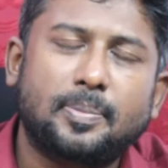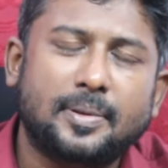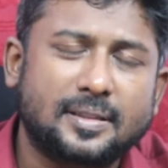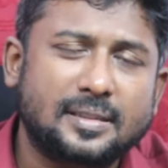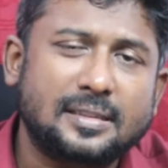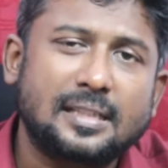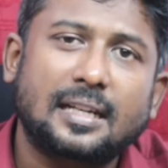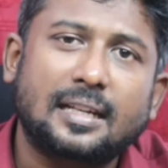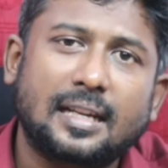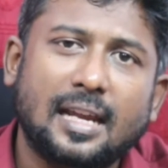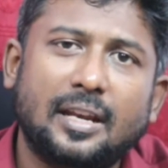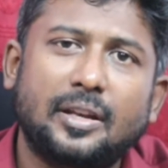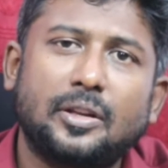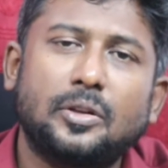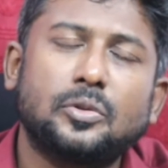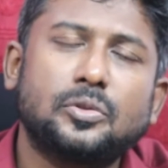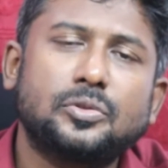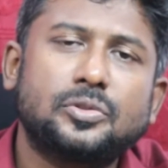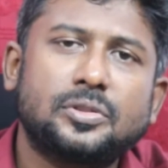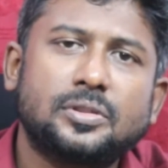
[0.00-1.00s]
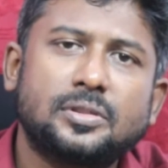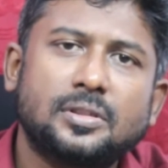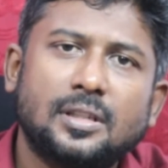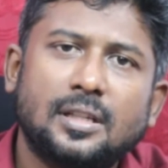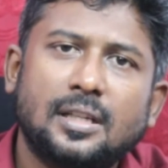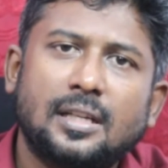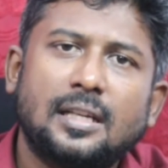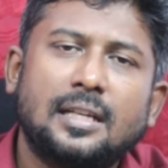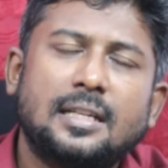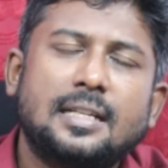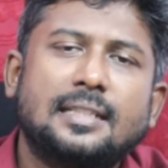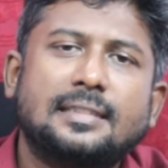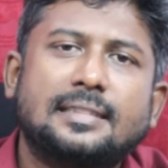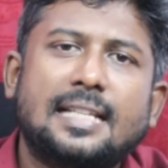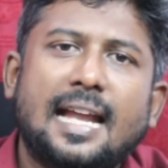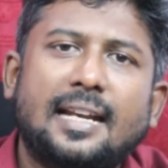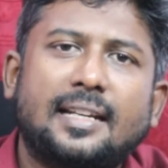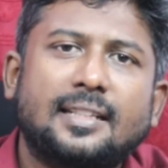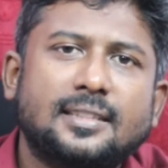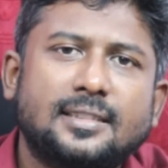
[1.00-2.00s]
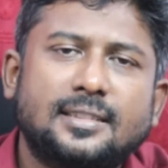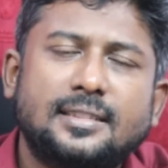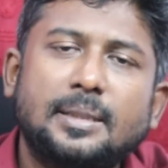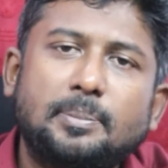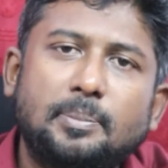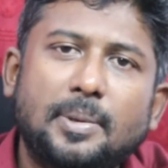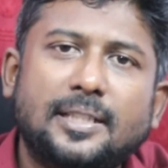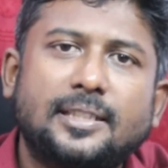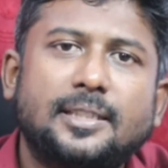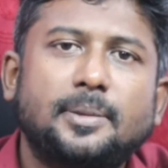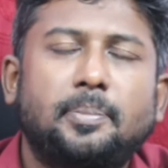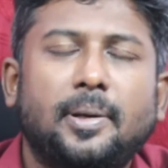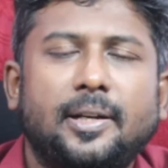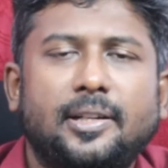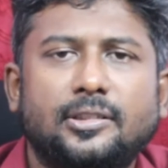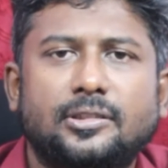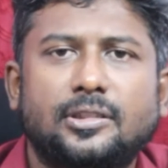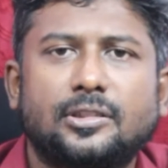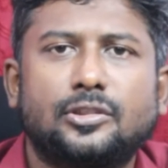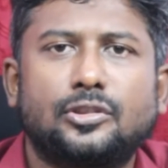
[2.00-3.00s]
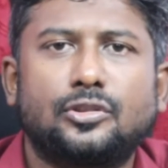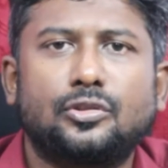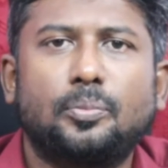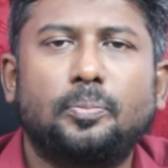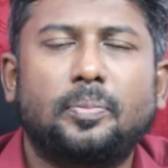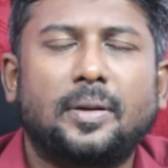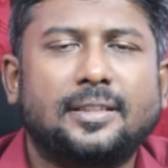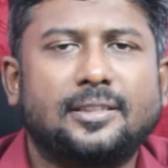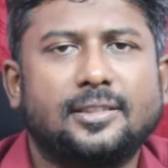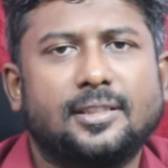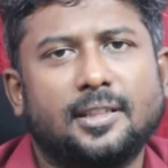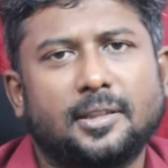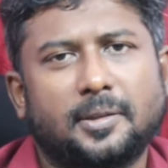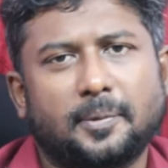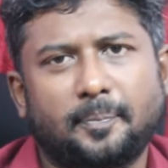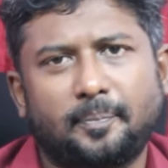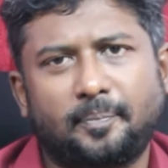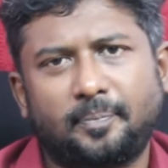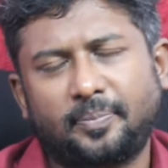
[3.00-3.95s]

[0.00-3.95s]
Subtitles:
prisoner can use, and that is the mercy petitions to president.